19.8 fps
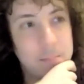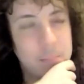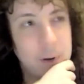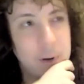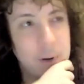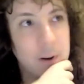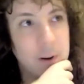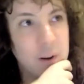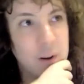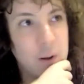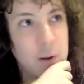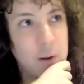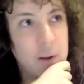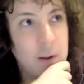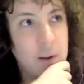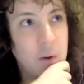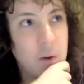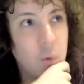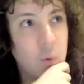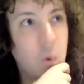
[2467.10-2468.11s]
But
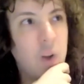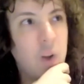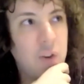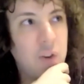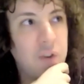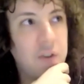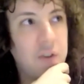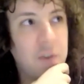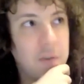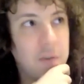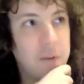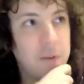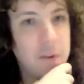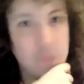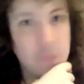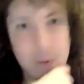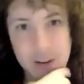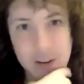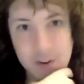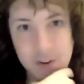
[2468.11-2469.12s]
once you
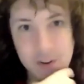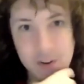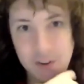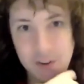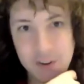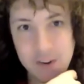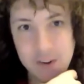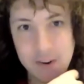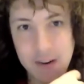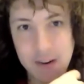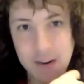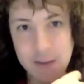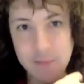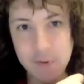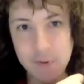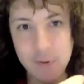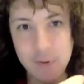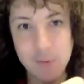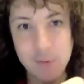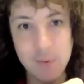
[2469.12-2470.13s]
reach a certain
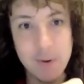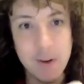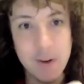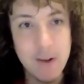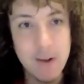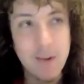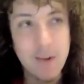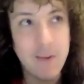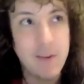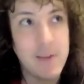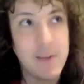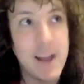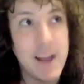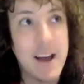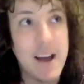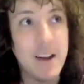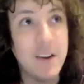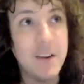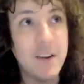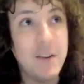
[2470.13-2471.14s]
level,
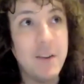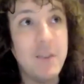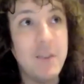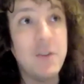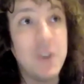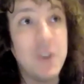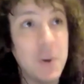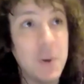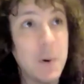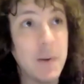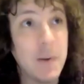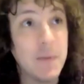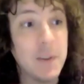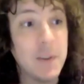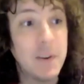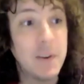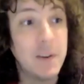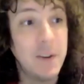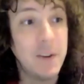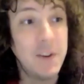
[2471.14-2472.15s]
then you still
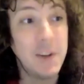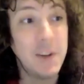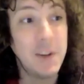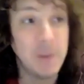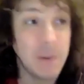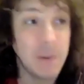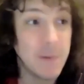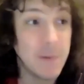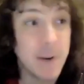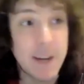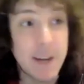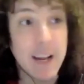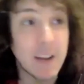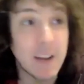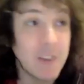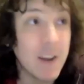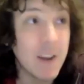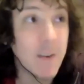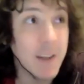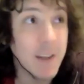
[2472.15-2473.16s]
do free gigs here
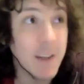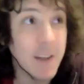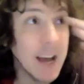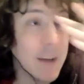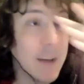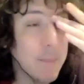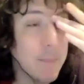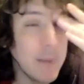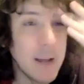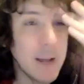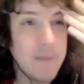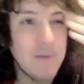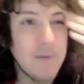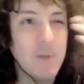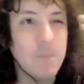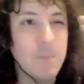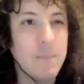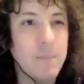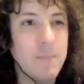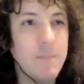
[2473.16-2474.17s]
and there. But if you
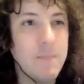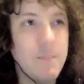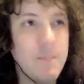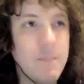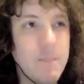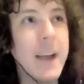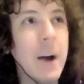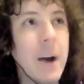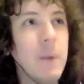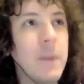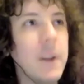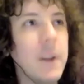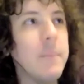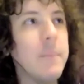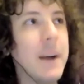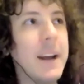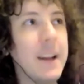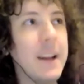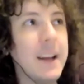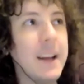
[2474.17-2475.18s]
get offered a
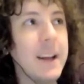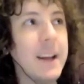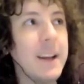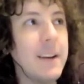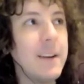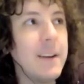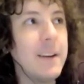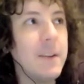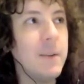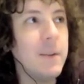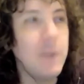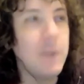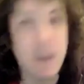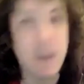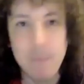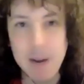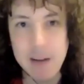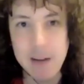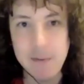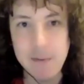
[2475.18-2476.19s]
paid gig, you get
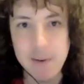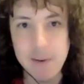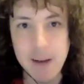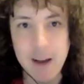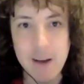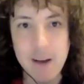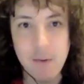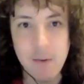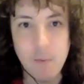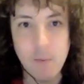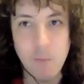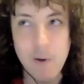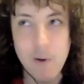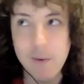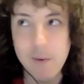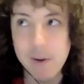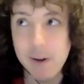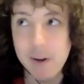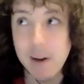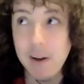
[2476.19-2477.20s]
paid for that,
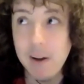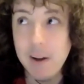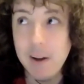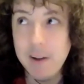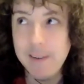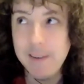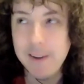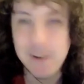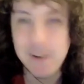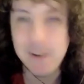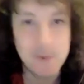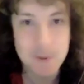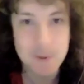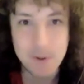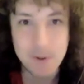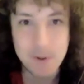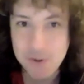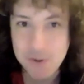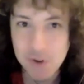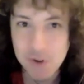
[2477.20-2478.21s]
whether you do a
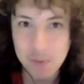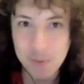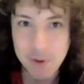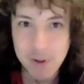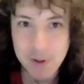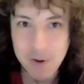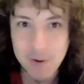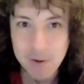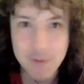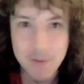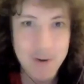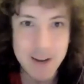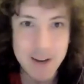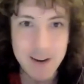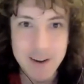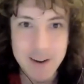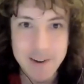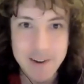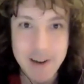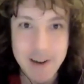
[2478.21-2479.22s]
good job or not,
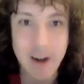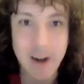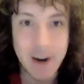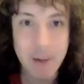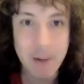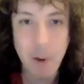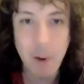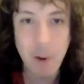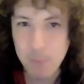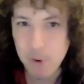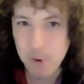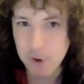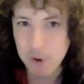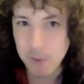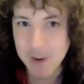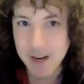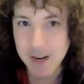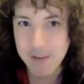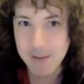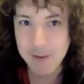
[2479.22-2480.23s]
frankly. Like, they won't book you
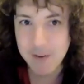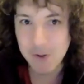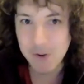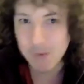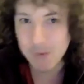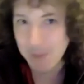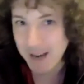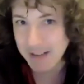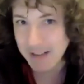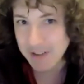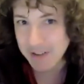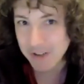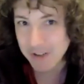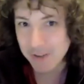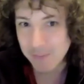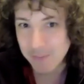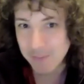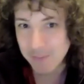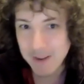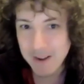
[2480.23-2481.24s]
again if you do a bad
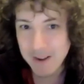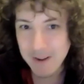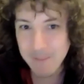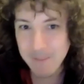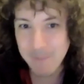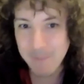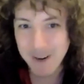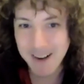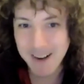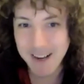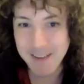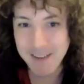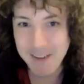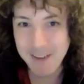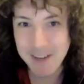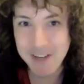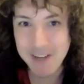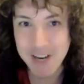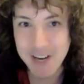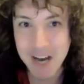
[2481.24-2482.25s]
job. But if
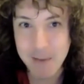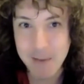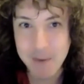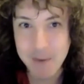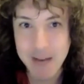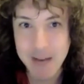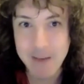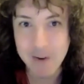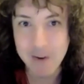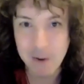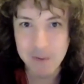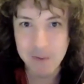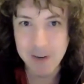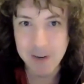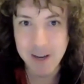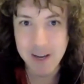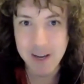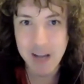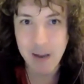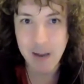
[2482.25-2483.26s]
I turn up and have an off
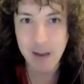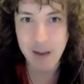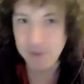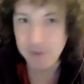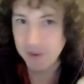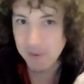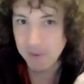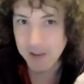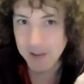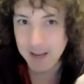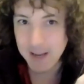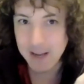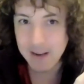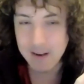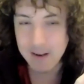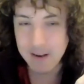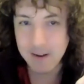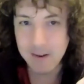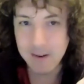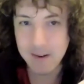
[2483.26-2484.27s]
day, I still get
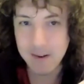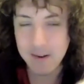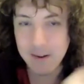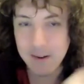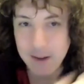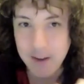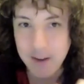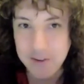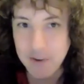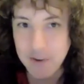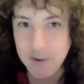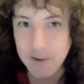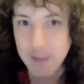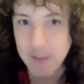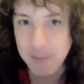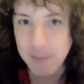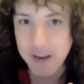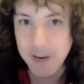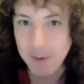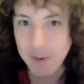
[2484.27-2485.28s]

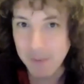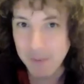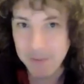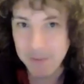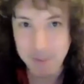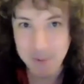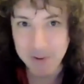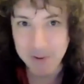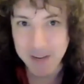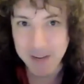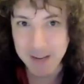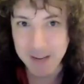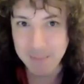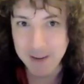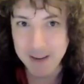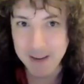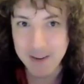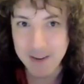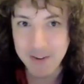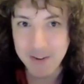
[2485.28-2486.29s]
paid what I'm supposed to get
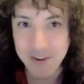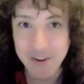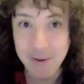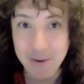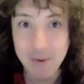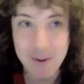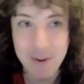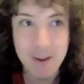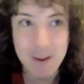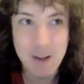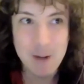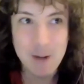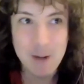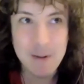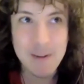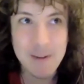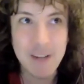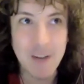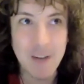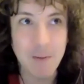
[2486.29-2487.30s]
paid. So,
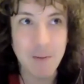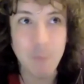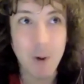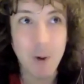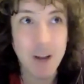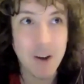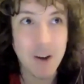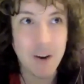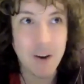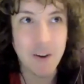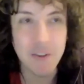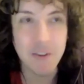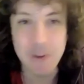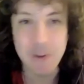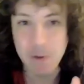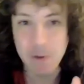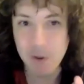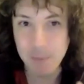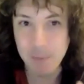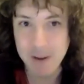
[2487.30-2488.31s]
why can't a
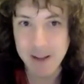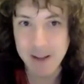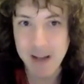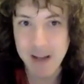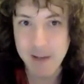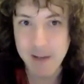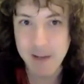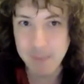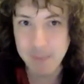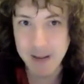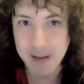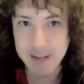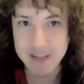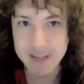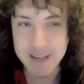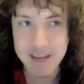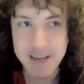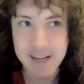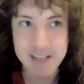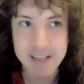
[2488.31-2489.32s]
snooker player have a bad
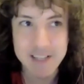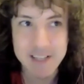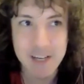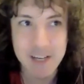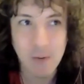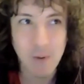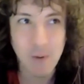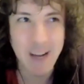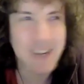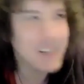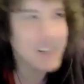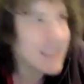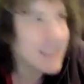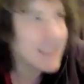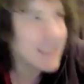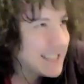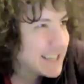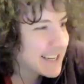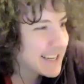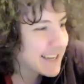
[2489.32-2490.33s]
day and still at
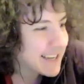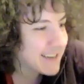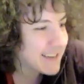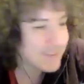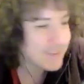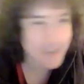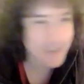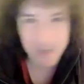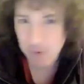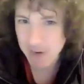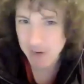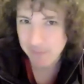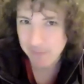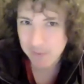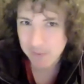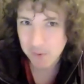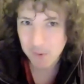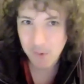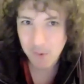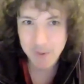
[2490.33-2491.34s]
least get their
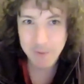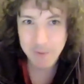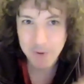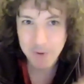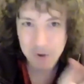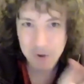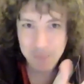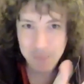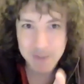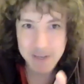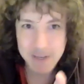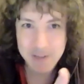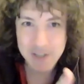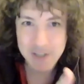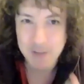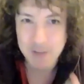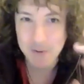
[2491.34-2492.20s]
travel or their accommodation or